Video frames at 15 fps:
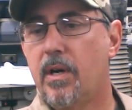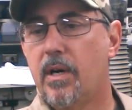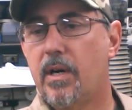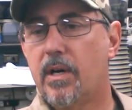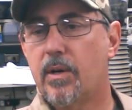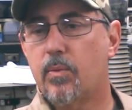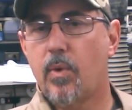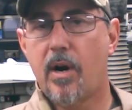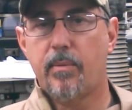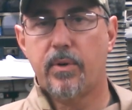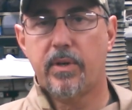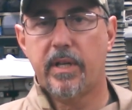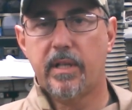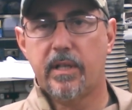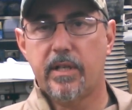uh,
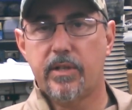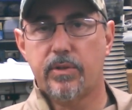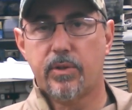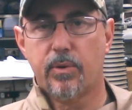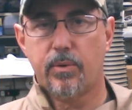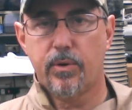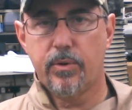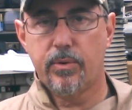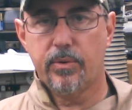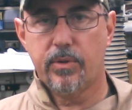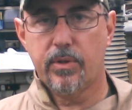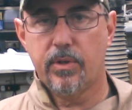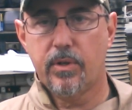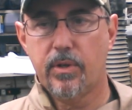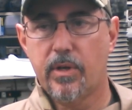Robert and Liz
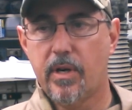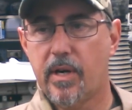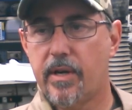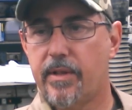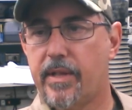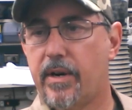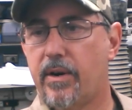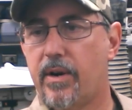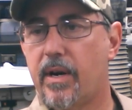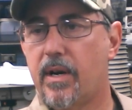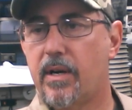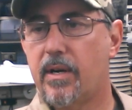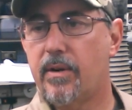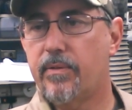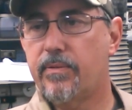Crews uh, they're
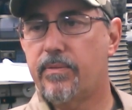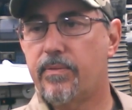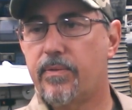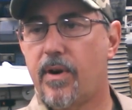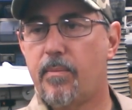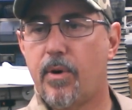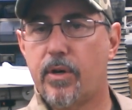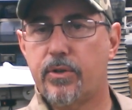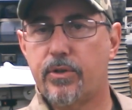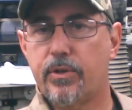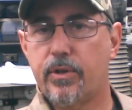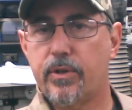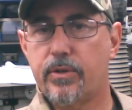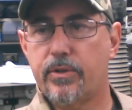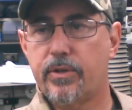uh, from our
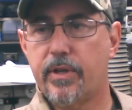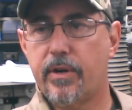church.